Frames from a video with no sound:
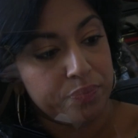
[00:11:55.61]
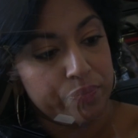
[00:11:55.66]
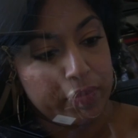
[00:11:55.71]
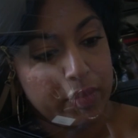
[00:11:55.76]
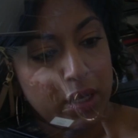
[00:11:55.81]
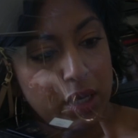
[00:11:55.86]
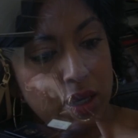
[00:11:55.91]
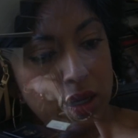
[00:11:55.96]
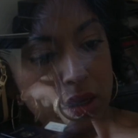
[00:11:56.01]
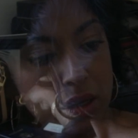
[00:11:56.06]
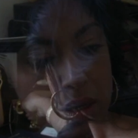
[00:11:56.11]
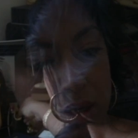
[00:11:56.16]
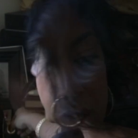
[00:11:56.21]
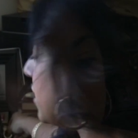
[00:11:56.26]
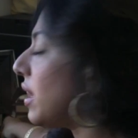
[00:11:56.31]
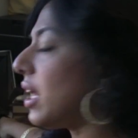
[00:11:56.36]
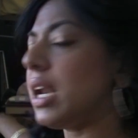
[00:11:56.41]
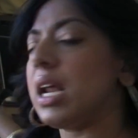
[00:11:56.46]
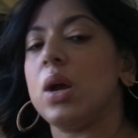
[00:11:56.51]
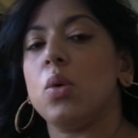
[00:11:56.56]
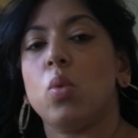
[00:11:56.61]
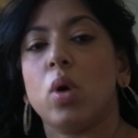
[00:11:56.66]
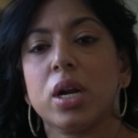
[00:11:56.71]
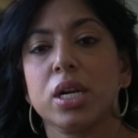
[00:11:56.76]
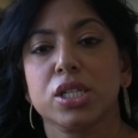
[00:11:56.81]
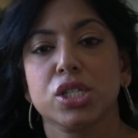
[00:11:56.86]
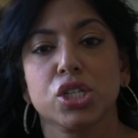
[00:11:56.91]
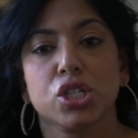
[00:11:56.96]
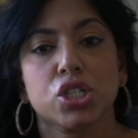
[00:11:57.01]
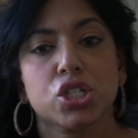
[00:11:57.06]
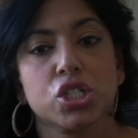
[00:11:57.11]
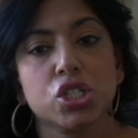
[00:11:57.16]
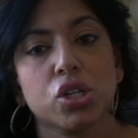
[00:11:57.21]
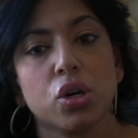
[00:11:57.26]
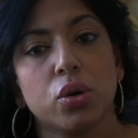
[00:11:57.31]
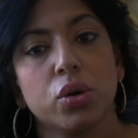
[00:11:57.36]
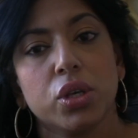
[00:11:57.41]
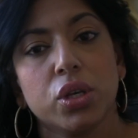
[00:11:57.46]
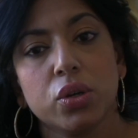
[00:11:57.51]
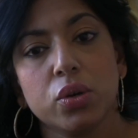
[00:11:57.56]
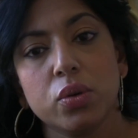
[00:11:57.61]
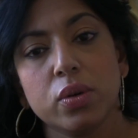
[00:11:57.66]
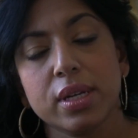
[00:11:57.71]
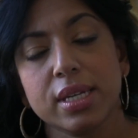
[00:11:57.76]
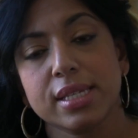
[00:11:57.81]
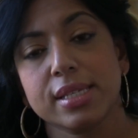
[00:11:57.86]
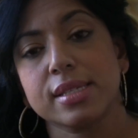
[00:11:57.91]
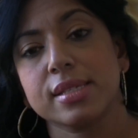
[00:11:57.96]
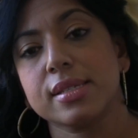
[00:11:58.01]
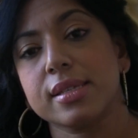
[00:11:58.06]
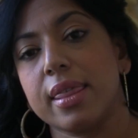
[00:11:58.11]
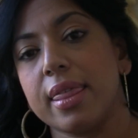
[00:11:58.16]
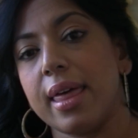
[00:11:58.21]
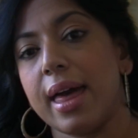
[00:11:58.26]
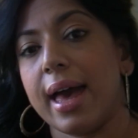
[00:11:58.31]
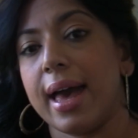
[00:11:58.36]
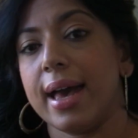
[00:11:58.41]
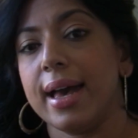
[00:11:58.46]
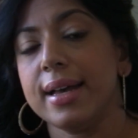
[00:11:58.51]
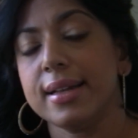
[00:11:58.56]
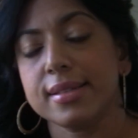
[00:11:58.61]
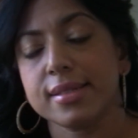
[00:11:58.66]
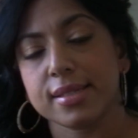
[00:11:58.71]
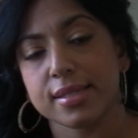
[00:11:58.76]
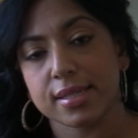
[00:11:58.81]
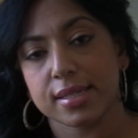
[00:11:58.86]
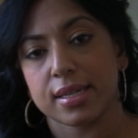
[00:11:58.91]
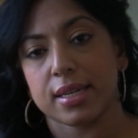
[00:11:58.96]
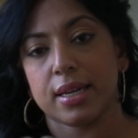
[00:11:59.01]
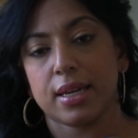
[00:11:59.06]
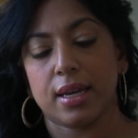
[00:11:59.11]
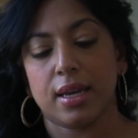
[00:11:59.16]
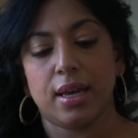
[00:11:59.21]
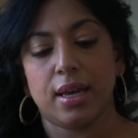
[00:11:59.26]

The other thing that I wanted to show you is that